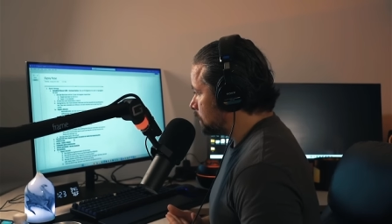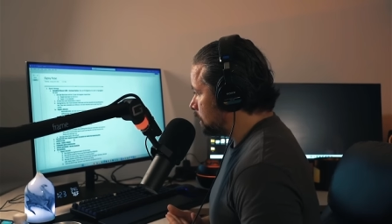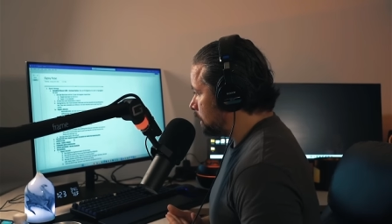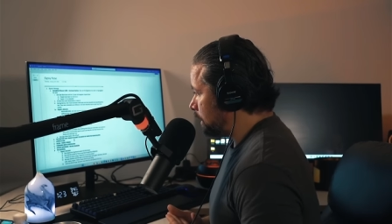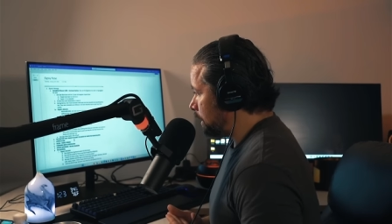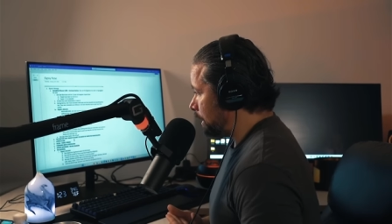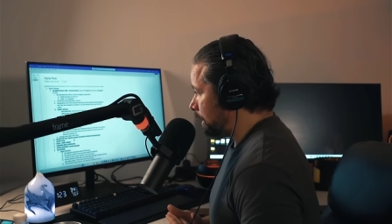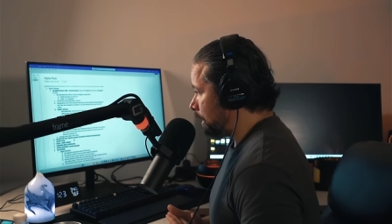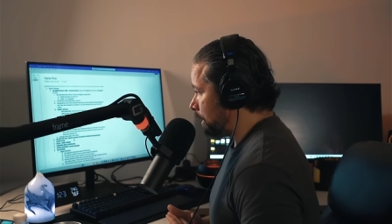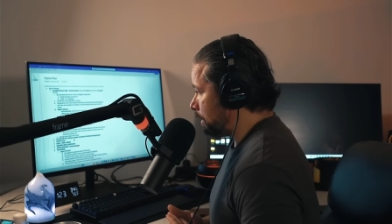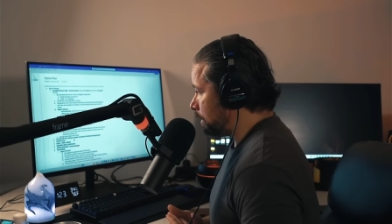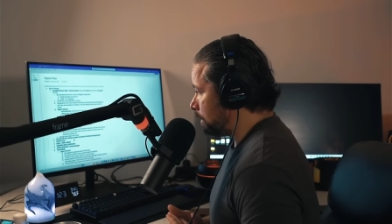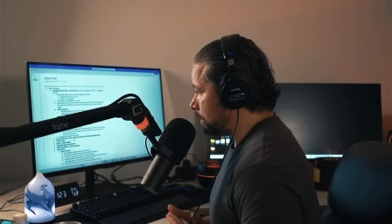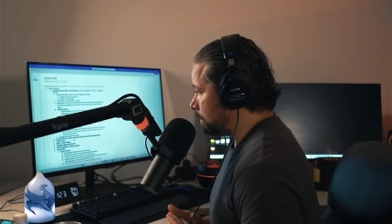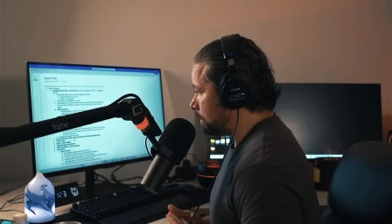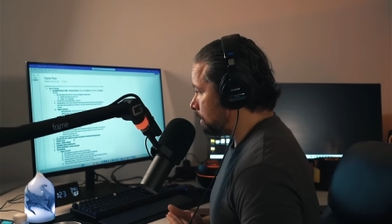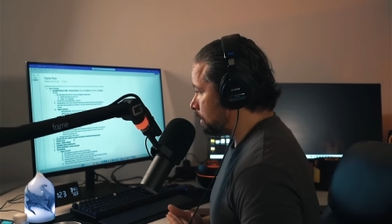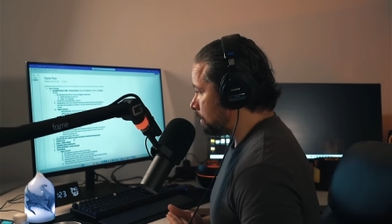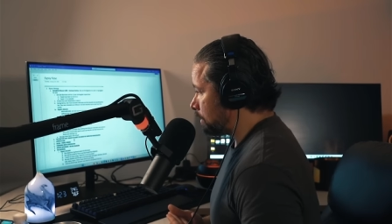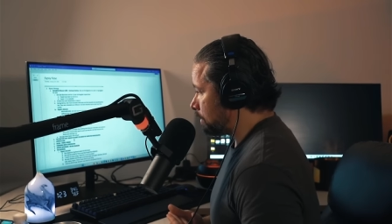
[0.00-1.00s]

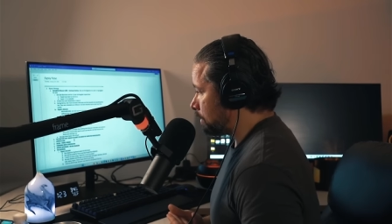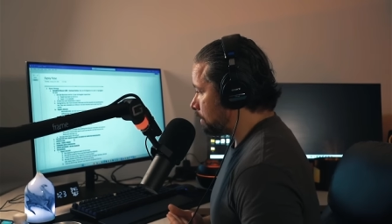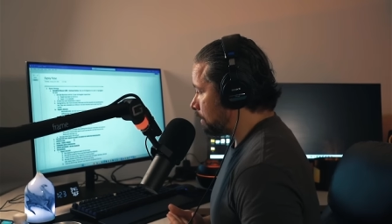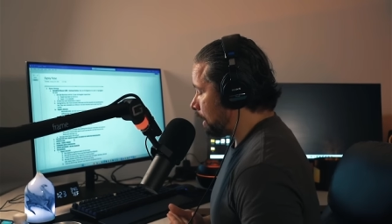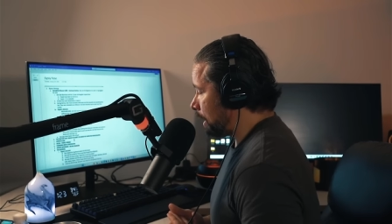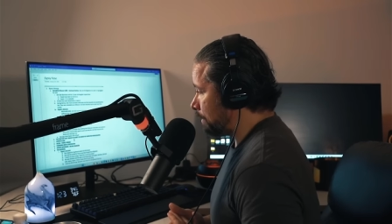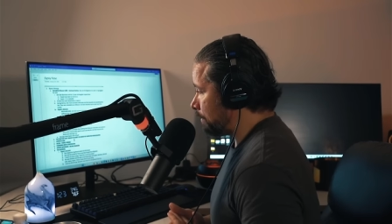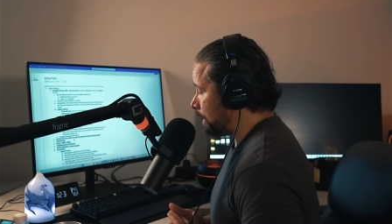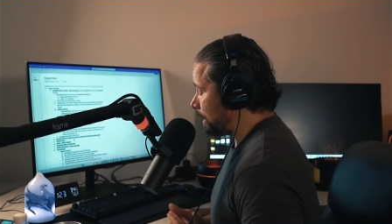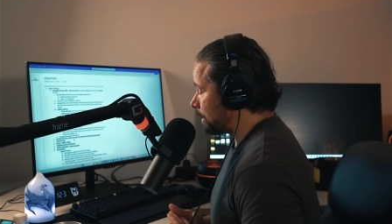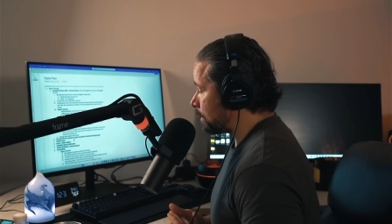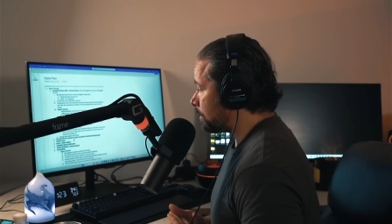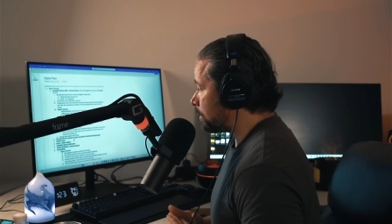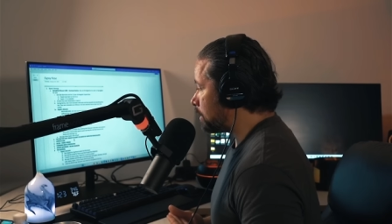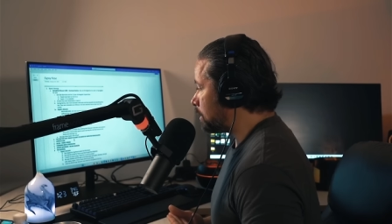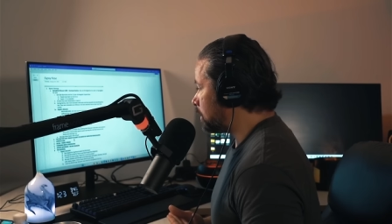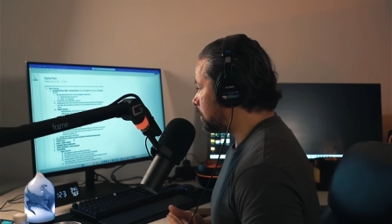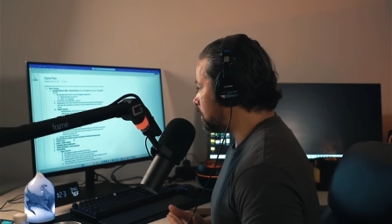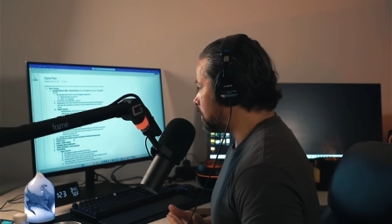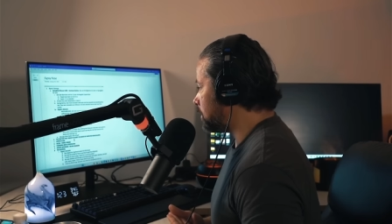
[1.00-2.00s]
and I've had to
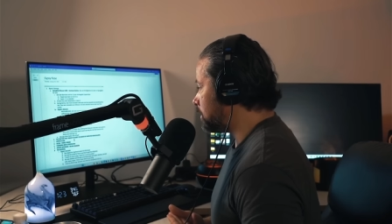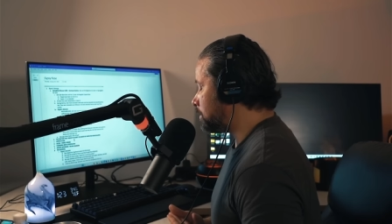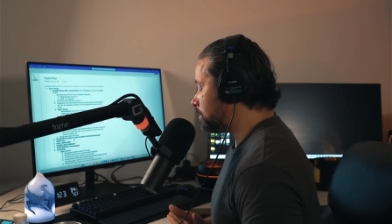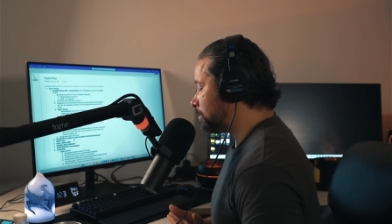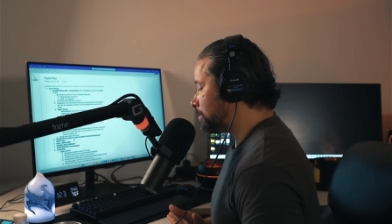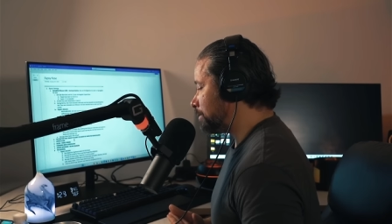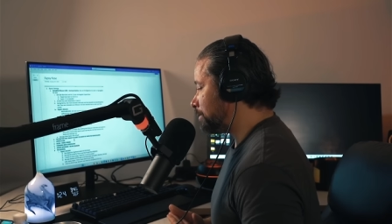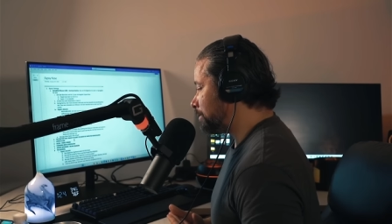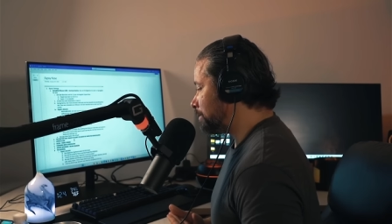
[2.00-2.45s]
learn,